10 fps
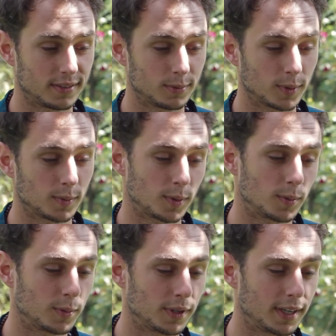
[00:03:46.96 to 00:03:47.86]

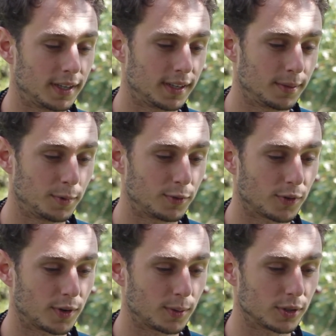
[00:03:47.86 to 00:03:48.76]
what I did
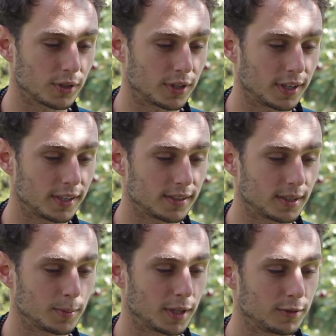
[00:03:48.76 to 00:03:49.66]
before was
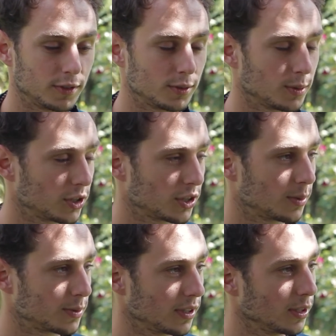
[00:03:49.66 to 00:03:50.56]
organizing mindfulness
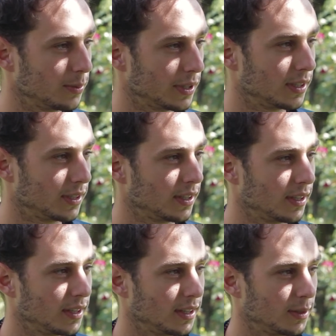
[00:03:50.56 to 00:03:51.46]
workshops a little bit,
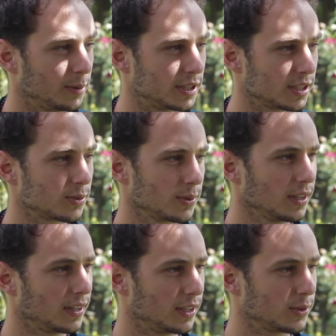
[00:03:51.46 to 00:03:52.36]
which is a
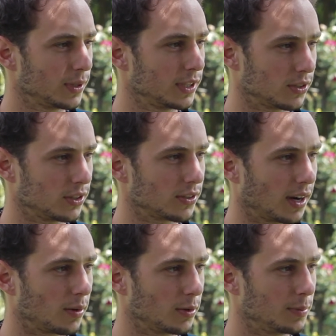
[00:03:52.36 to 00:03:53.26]
really nice way to
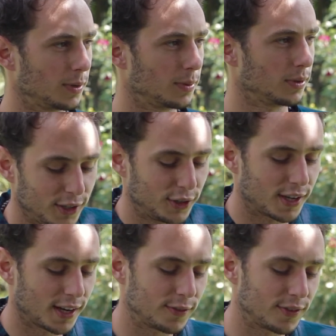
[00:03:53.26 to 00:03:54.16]
interact with people. You
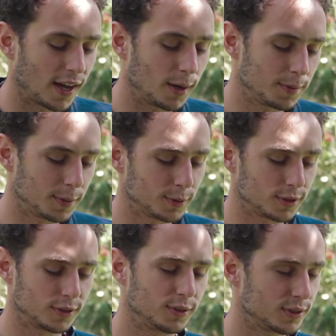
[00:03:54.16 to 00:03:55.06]
kind of help people
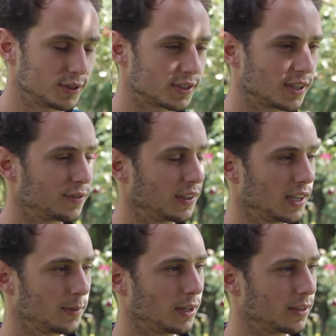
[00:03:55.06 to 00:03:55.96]
to start
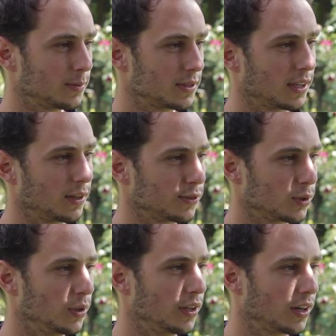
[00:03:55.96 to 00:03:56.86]
thinking about themselves,
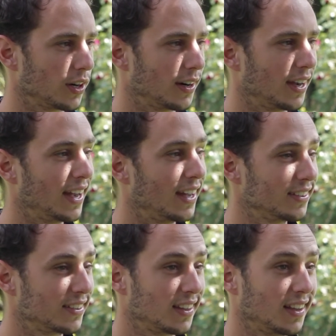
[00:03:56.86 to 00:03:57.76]
who they are
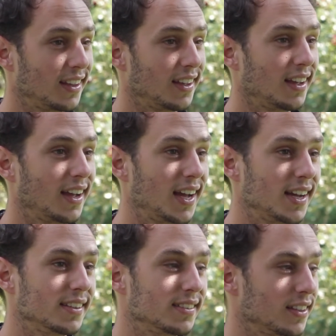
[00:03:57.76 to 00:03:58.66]
as
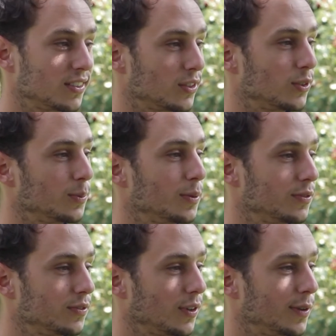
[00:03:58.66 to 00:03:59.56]
a group
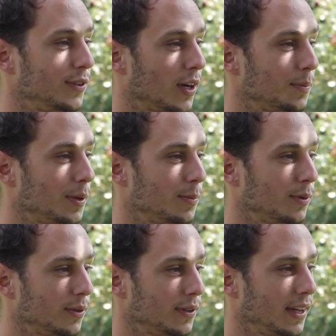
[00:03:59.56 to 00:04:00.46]
of young
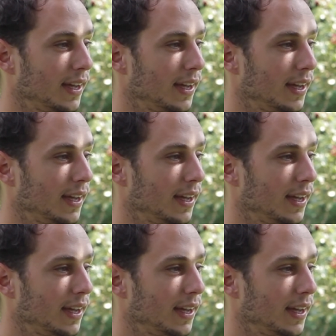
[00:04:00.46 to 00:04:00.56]
people